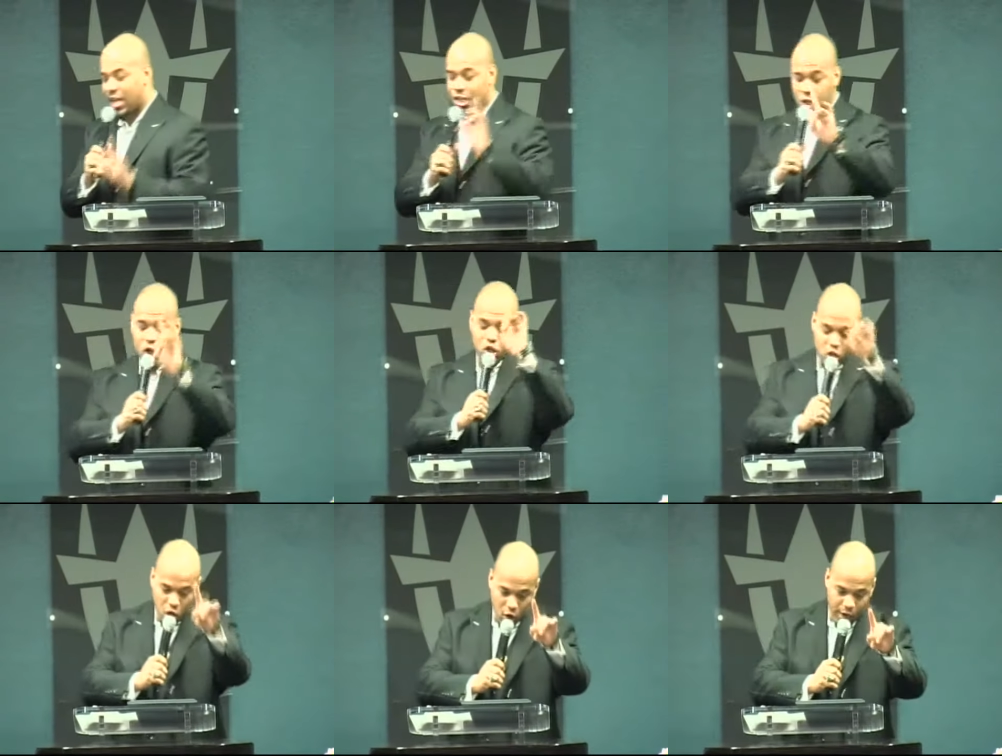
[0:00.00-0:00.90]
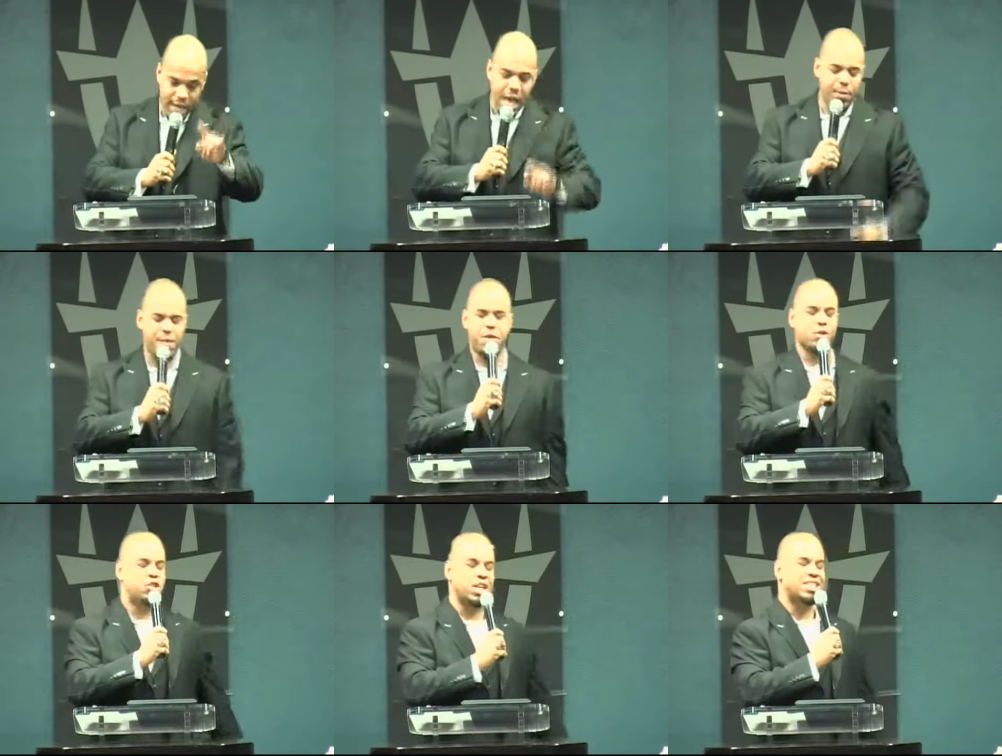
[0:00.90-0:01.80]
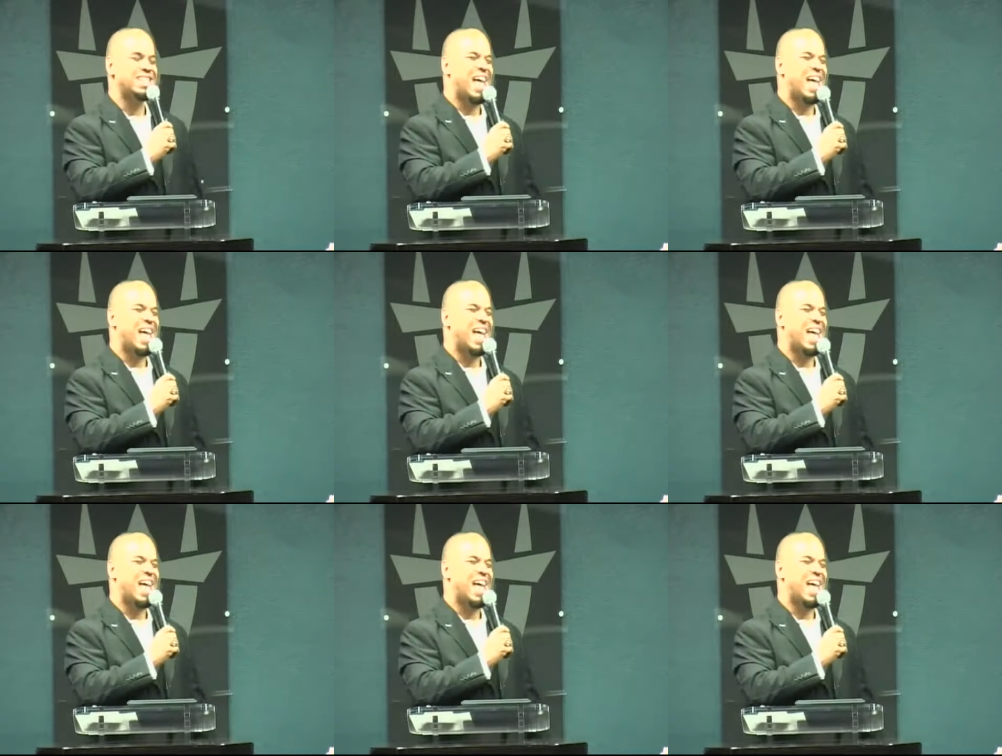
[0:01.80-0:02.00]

that look good, but they're just